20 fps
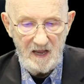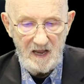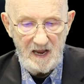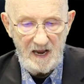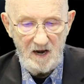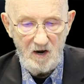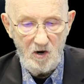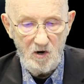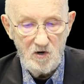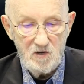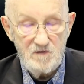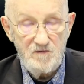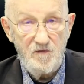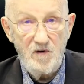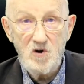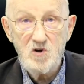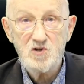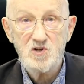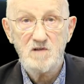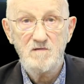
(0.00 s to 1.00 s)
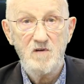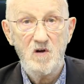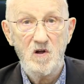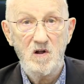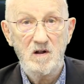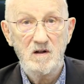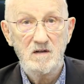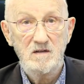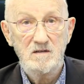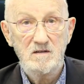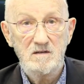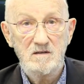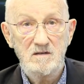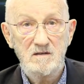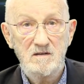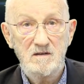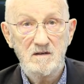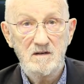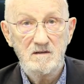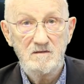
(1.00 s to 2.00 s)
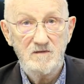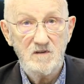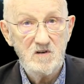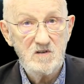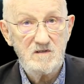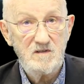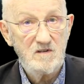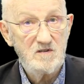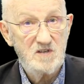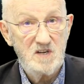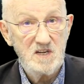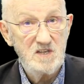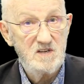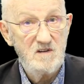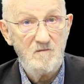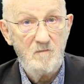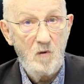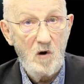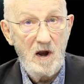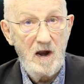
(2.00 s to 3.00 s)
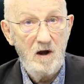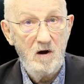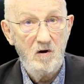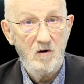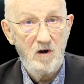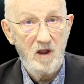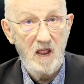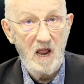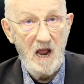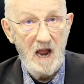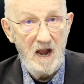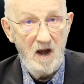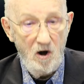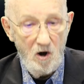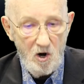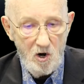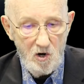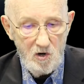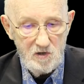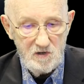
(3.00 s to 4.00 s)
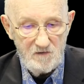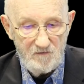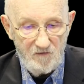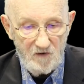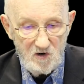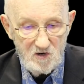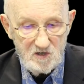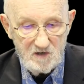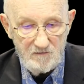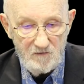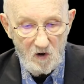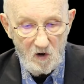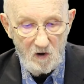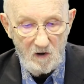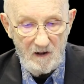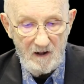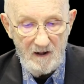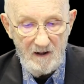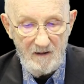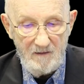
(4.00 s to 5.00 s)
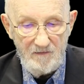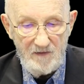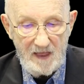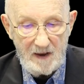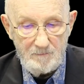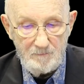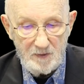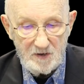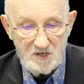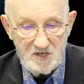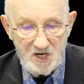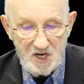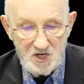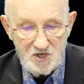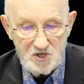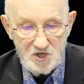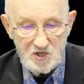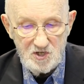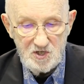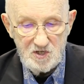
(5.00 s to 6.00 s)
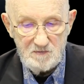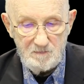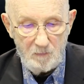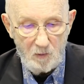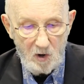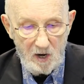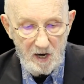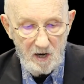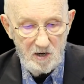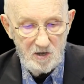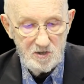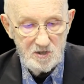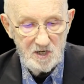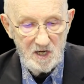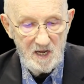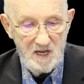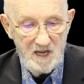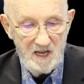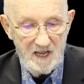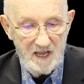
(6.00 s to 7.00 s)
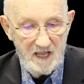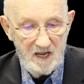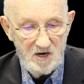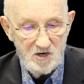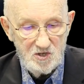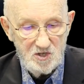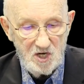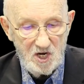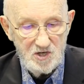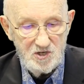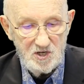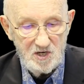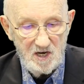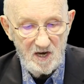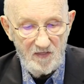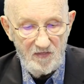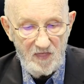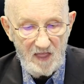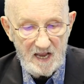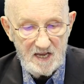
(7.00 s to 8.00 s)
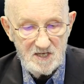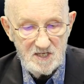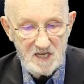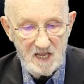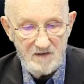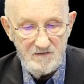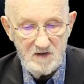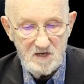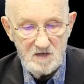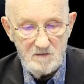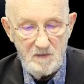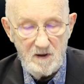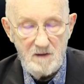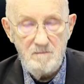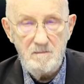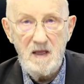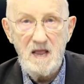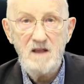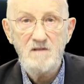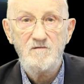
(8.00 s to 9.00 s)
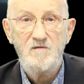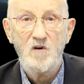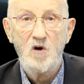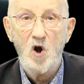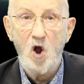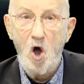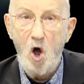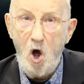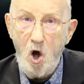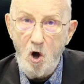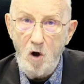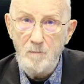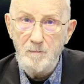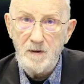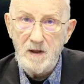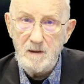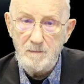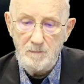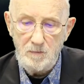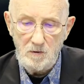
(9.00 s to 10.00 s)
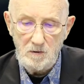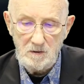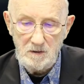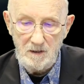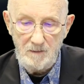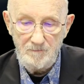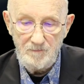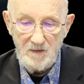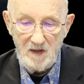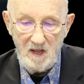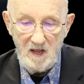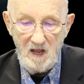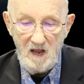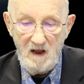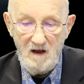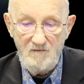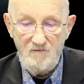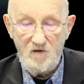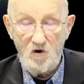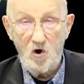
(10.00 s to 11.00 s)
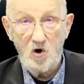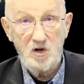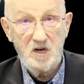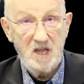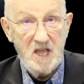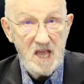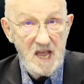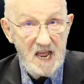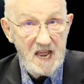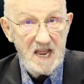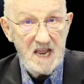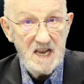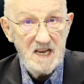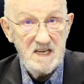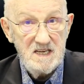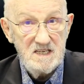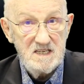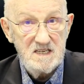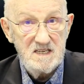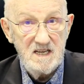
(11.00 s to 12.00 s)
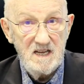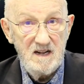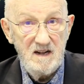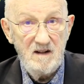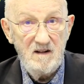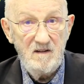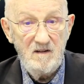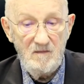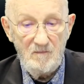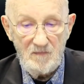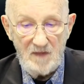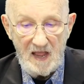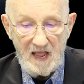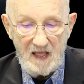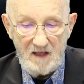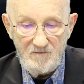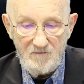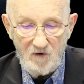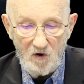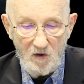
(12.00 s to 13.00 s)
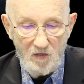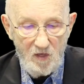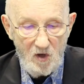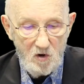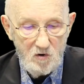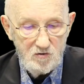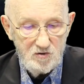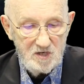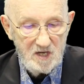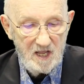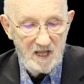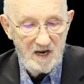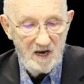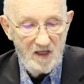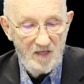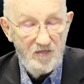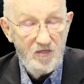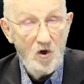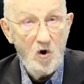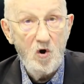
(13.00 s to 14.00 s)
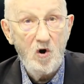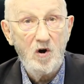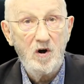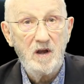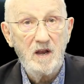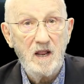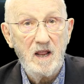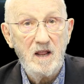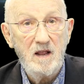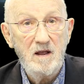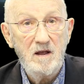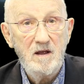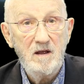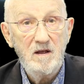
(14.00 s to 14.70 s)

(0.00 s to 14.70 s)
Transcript: I urge first of all, sense of priority, I urge first of all that petitions, prayers, intercession, and thanksgiving be made for all people, for kings, and for those in authority,